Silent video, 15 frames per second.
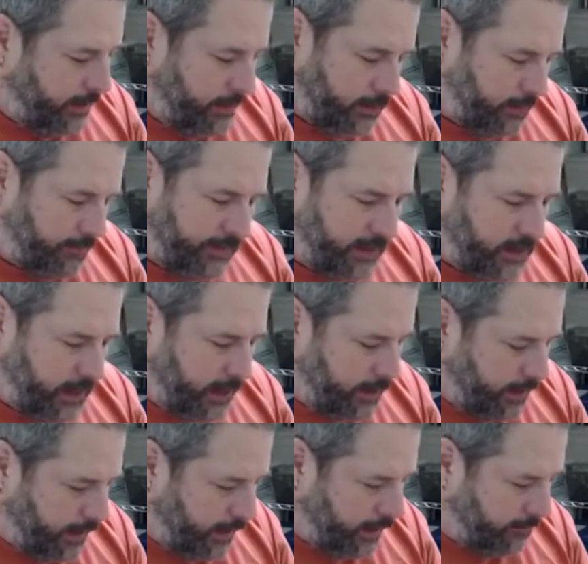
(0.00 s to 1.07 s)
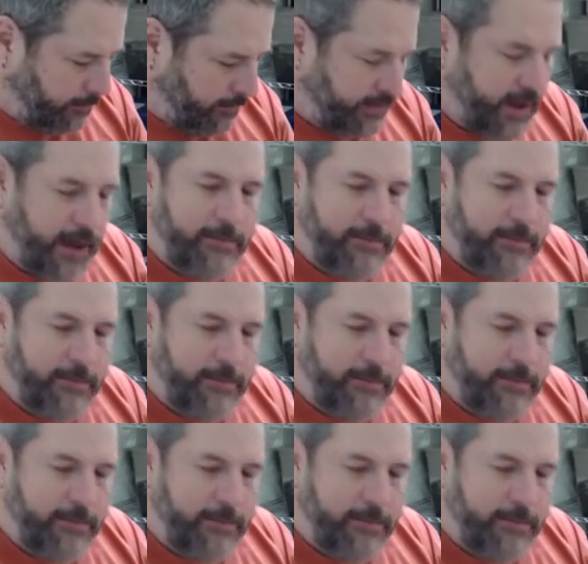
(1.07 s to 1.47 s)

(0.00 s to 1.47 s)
with the